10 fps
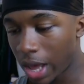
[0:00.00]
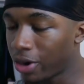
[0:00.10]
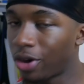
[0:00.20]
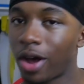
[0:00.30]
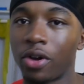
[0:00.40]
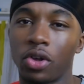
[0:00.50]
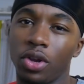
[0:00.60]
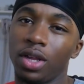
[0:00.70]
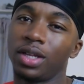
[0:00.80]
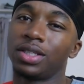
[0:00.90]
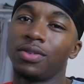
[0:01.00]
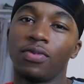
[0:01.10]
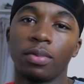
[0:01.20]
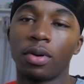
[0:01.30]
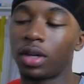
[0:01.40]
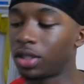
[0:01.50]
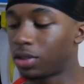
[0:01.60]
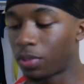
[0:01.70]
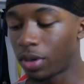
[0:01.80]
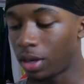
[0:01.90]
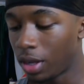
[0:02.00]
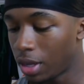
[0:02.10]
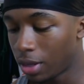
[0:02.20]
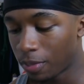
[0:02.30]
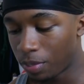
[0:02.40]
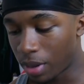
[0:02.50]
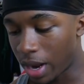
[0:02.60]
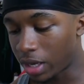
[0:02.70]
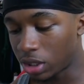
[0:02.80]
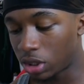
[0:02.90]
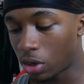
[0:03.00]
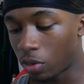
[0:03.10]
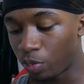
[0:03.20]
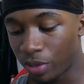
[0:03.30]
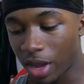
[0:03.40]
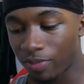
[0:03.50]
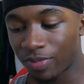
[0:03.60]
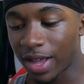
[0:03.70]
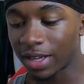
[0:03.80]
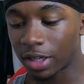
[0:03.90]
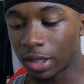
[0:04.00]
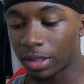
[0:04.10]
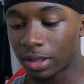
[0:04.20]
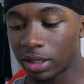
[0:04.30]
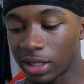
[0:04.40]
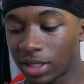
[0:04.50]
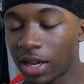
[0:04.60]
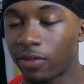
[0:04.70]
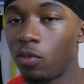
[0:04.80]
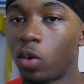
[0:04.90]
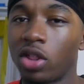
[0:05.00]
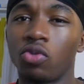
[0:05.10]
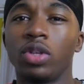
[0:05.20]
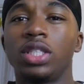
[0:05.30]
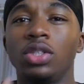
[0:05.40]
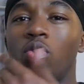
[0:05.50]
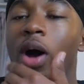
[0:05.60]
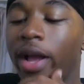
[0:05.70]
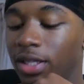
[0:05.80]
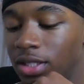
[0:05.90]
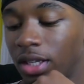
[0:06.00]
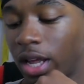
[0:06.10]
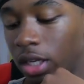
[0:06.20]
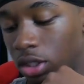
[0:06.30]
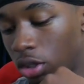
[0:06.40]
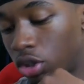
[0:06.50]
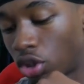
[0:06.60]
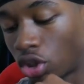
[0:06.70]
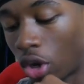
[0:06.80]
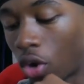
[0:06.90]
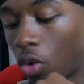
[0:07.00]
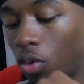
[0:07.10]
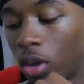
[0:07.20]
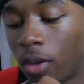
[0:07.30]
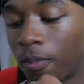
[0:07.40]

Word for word: I don't know how good he is in football at this point. But I just know that that's definitely one of the reasons why his legs are so,